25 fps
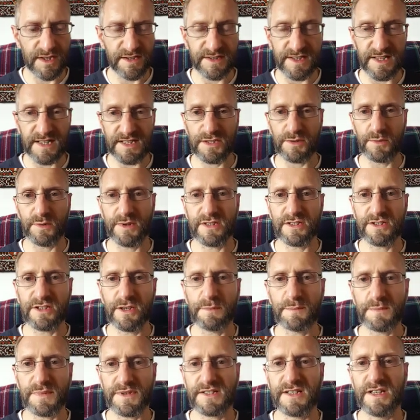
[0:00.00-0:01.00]
the actual
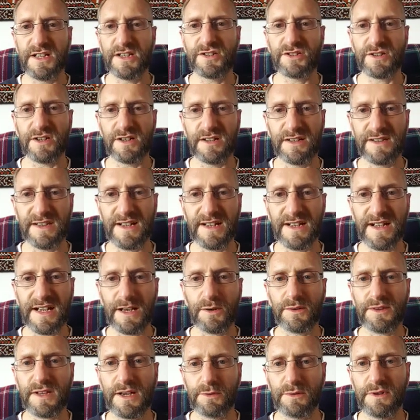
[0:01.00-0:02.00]
interpretation, and then
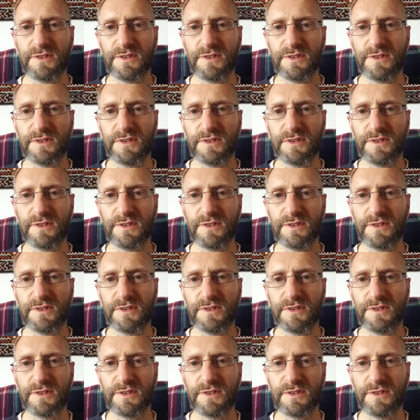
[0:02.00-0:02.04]
how that